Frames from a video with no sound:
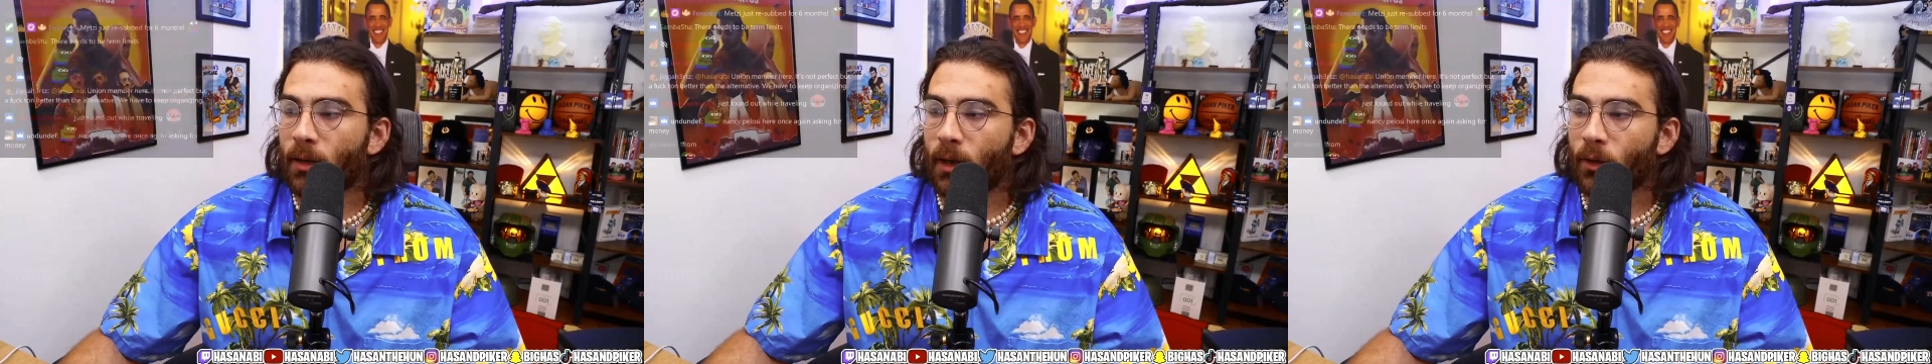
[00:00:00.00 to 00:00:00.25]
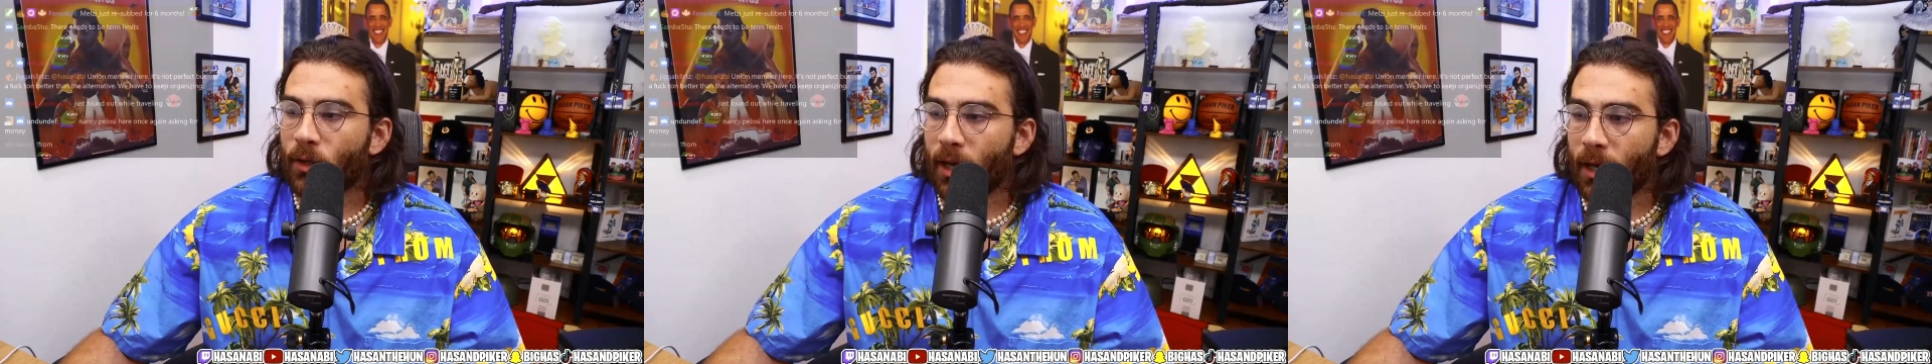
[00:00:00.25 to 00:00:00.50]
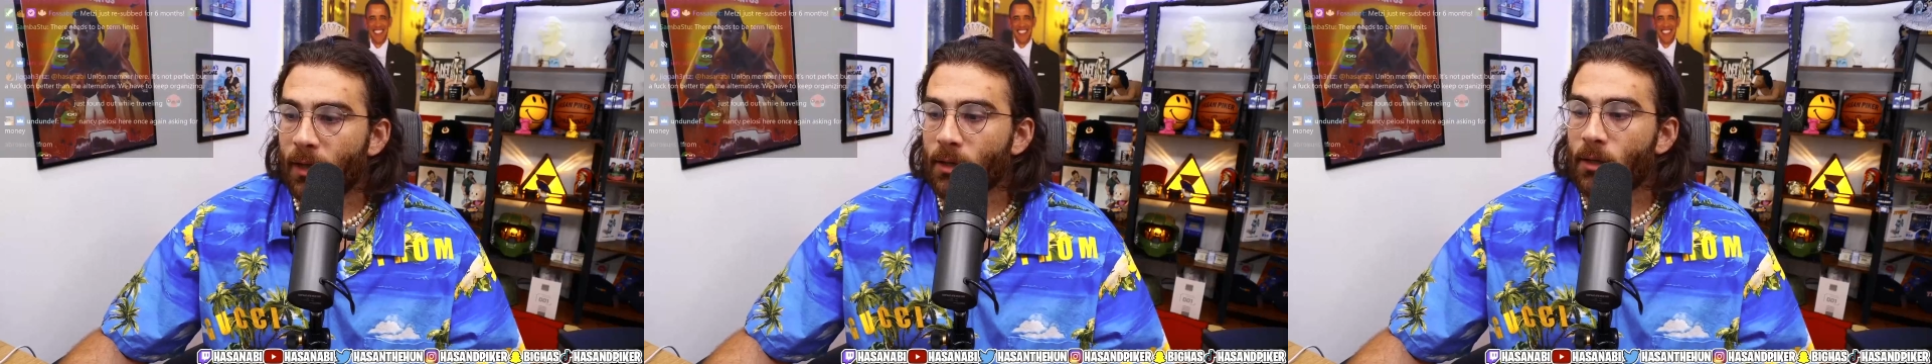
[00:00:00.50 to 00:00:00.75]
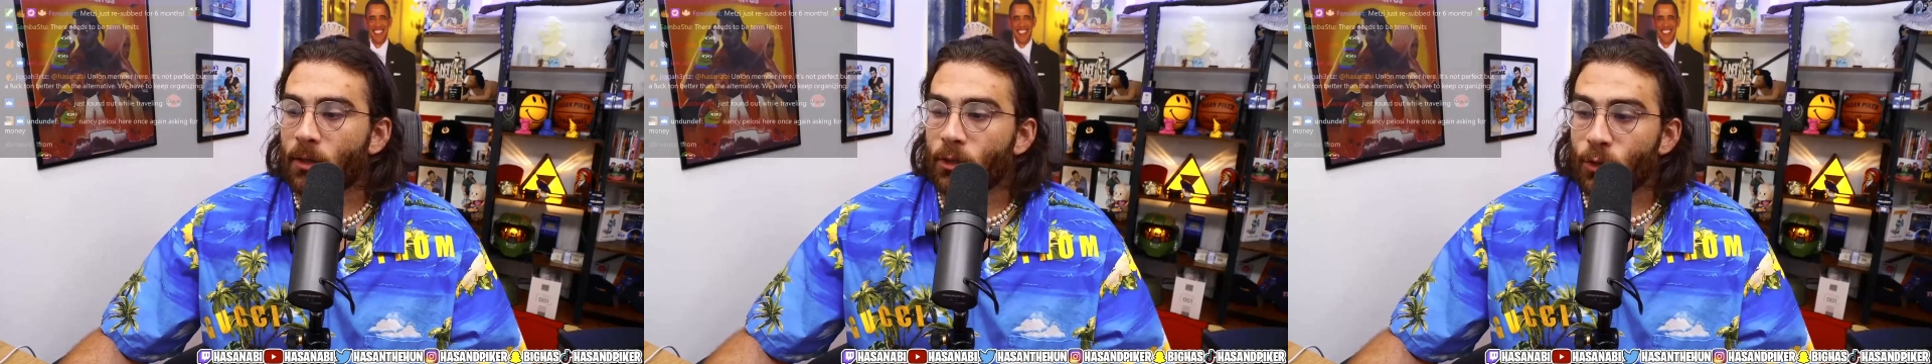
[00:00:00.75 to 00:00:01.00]
okay?
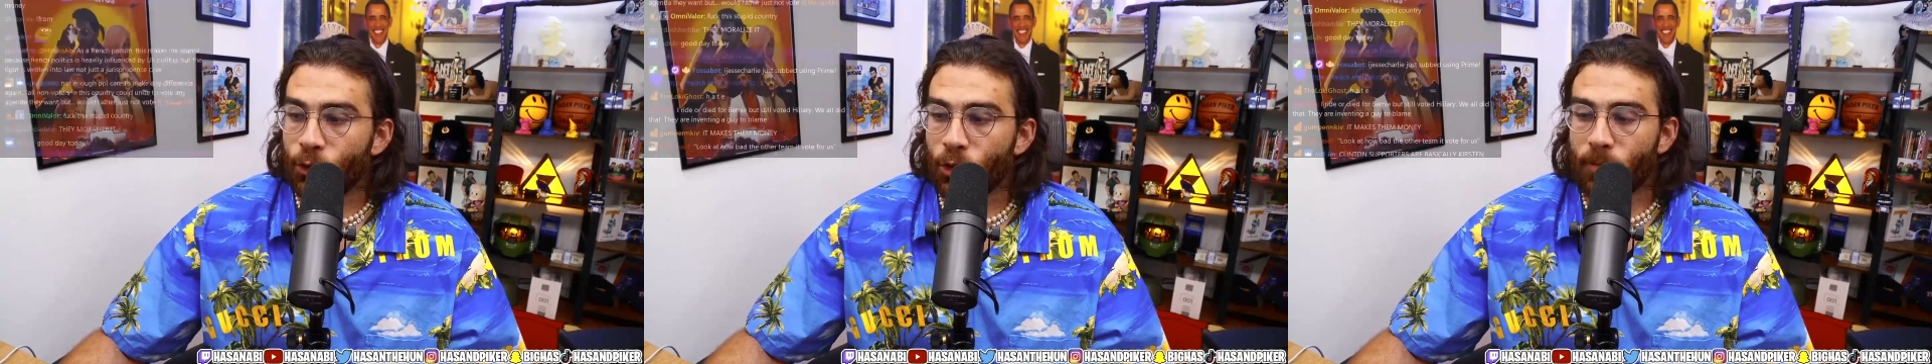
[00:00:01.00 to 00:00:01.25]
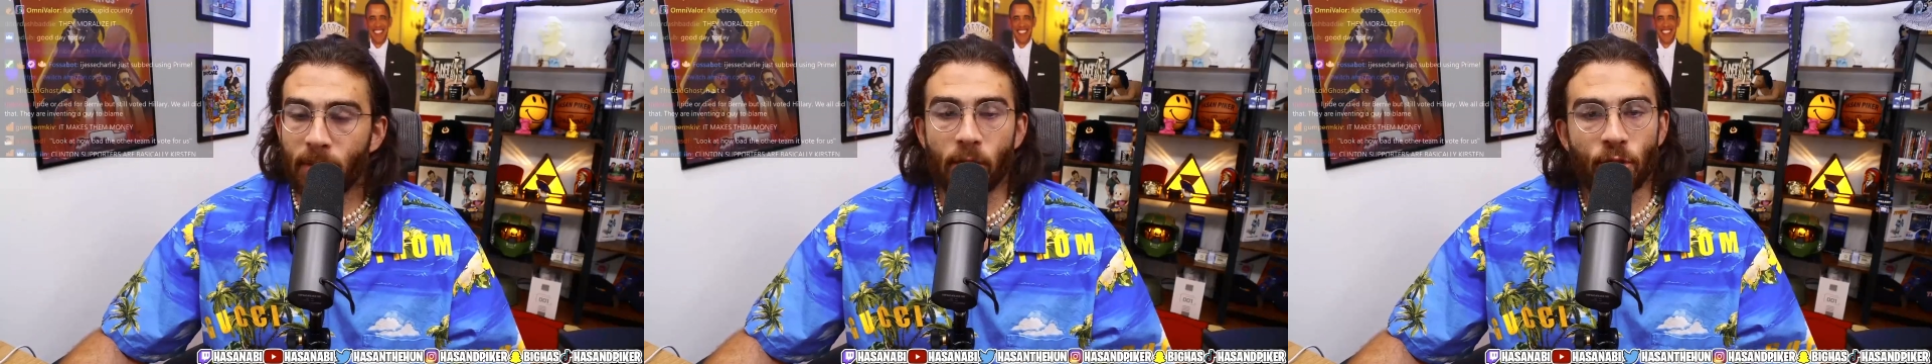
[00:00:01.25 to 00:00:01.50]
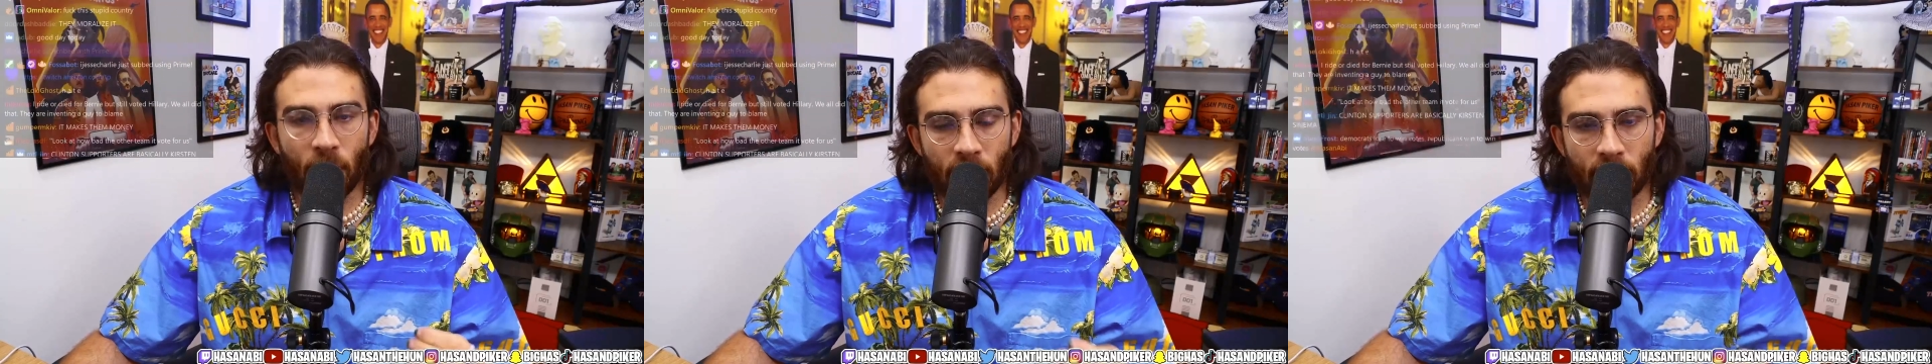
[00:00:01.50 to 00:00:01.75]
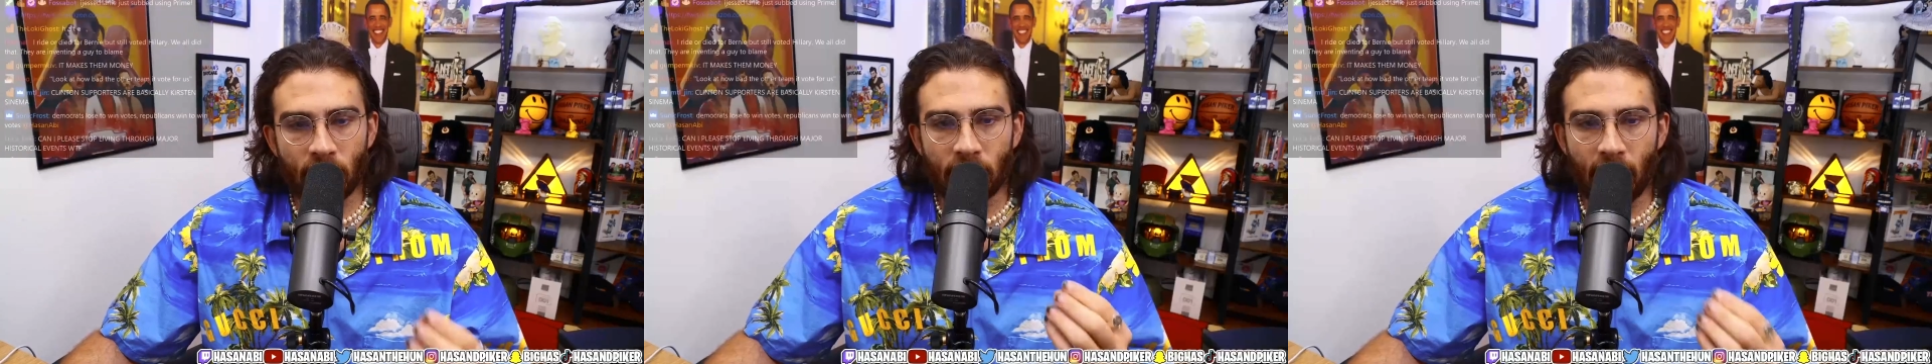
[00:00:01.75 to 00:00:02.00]
You should be
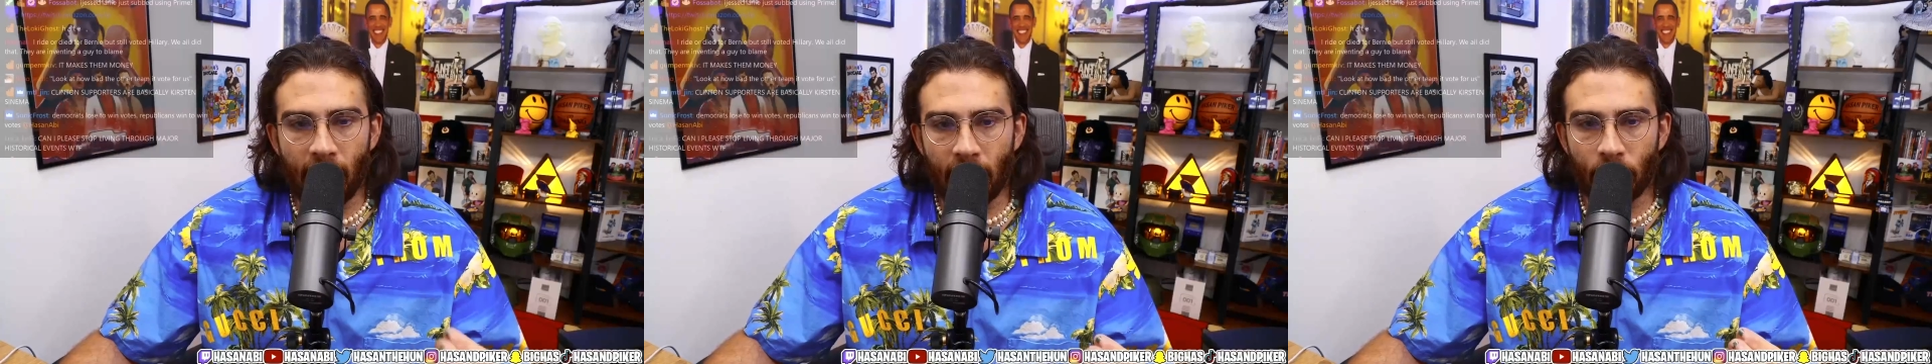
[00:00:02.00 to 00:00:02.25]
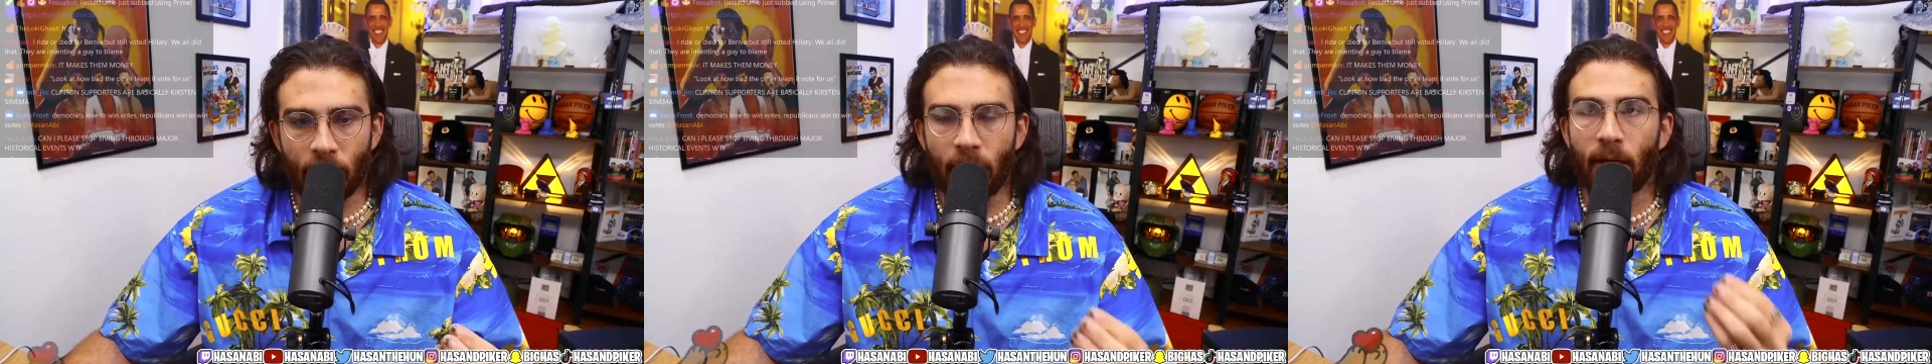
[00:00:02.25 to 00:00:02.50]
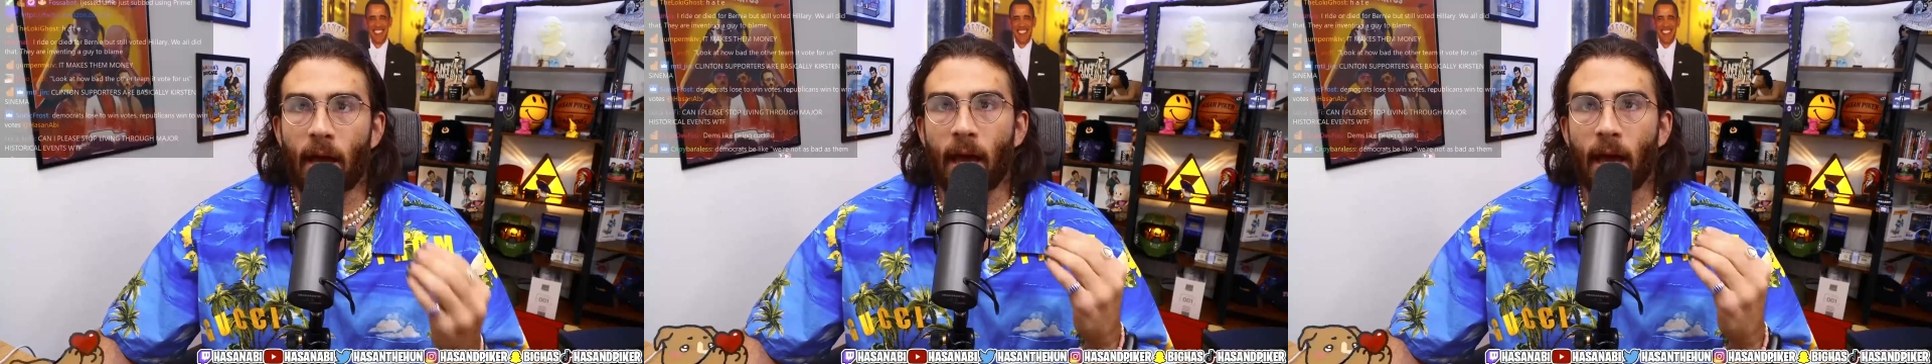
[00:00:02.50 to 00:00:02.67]
just as angry